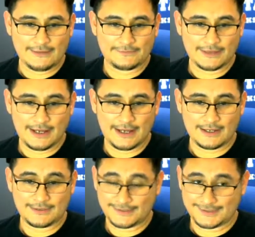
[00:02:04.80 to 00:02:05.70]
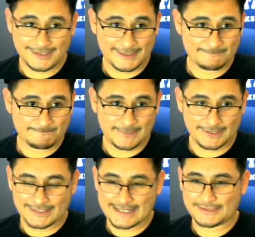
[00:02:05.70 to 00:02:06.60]
Chef, uh, this is
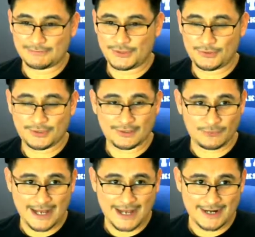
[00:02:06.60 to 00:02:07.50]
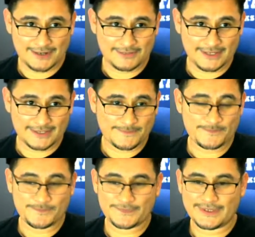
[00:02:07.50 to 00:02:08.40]
it. That's the last thing we're doing. We're out of here,
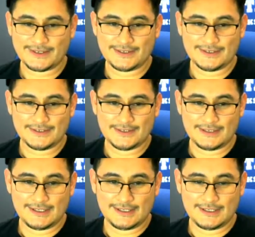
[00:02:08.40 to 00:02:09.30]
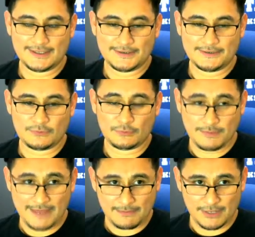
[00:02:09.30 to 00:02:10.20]
man.
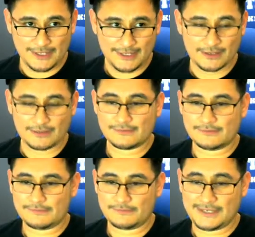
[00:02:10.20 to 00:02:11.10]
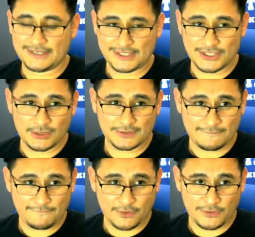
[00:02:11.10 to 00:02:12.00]
Uh, we'll be back Monday, though.
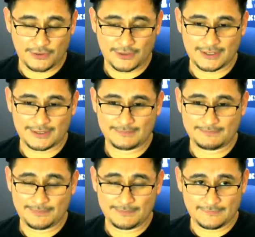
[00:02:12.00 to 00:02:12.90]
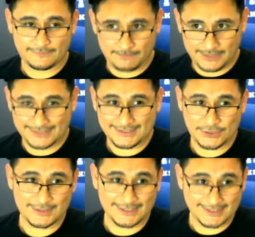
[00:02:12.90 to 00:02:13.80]
PSA show is at 4.30.
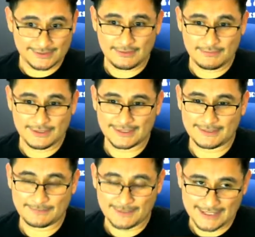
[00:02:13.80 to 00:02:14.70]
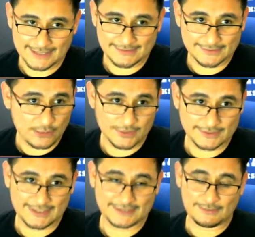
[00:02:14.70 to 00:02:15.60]
PSA show is on Monday,
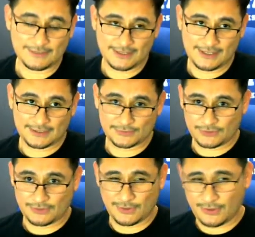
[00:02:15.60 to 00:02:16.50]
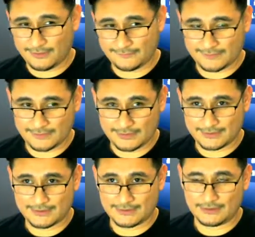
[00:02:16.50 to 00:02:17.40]
guys. Not Wednesday. It's on Monday because we're going to be
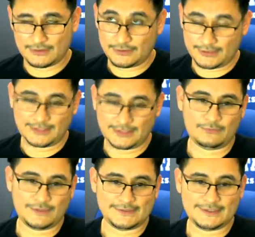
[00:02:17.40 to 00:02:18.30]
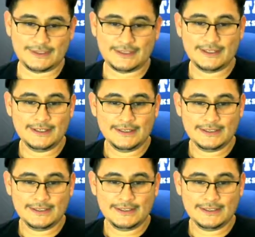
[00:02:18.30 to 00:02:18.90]
off uh, early on Wednesday.